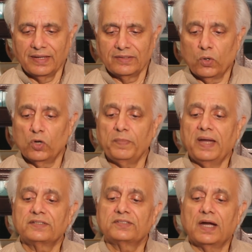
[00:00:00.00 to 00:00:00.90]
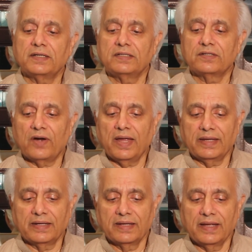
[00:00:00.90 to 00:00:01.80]
The old man started
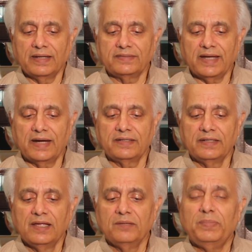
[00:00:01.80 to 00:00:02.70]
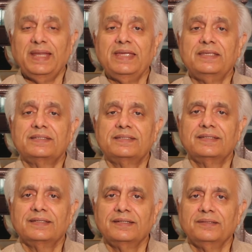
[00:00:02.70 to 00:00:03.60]
crying and said, Please
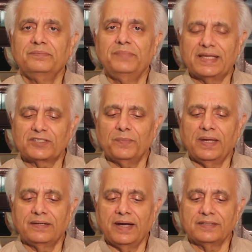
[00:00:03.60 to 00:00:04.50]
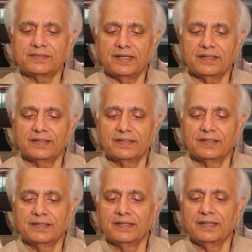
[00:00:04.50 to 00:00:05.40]
bless my grandson.
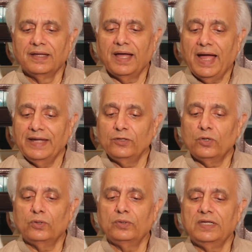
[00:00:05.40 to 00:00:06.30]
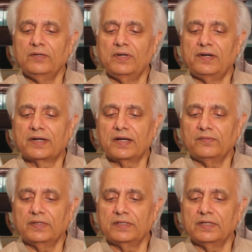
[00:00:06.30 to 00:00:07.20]
I know he will
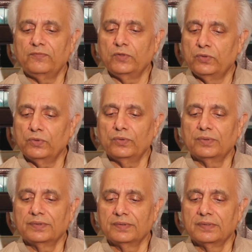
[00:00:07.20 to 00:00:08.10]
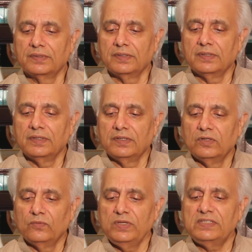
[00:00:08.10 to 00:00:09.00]
recover if you do.
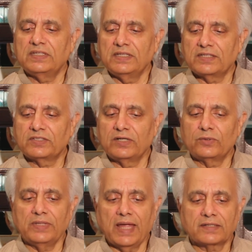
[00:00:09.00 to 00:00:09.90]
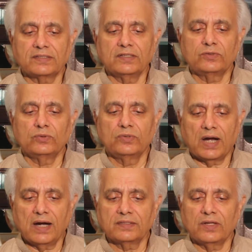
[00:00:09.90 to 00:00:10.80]
We suggested to the actor to
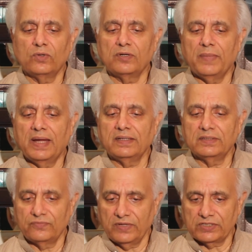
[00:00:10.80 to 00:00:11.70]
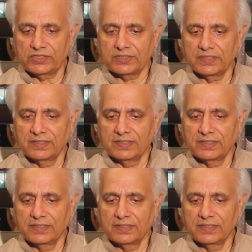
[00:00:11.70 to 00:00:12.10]
grant the old man his wish.